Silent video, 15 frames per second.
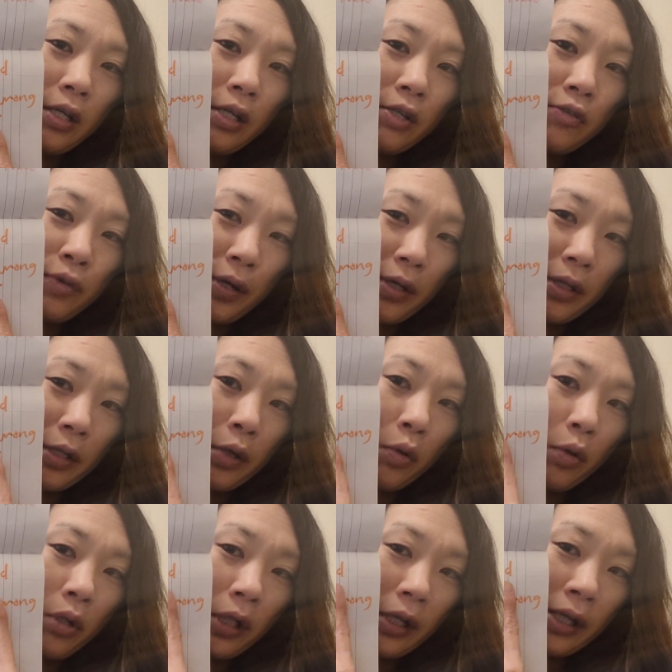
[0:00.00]
directly
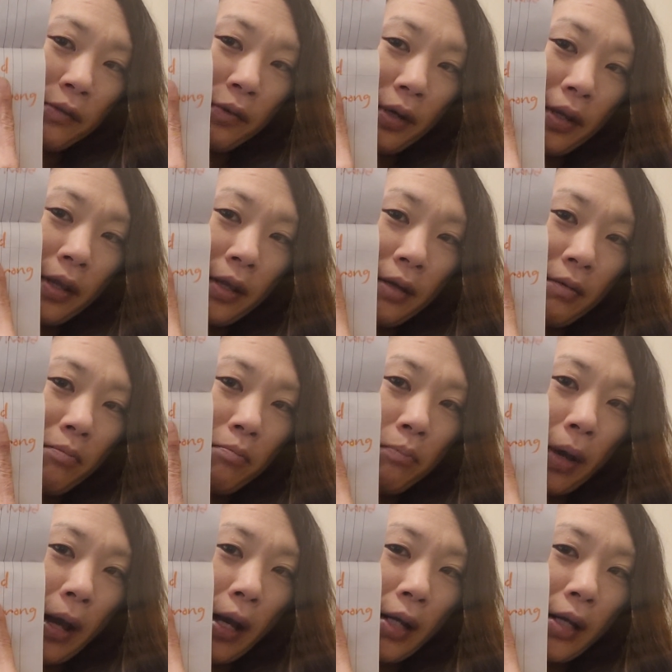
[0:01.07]
correlating with bad.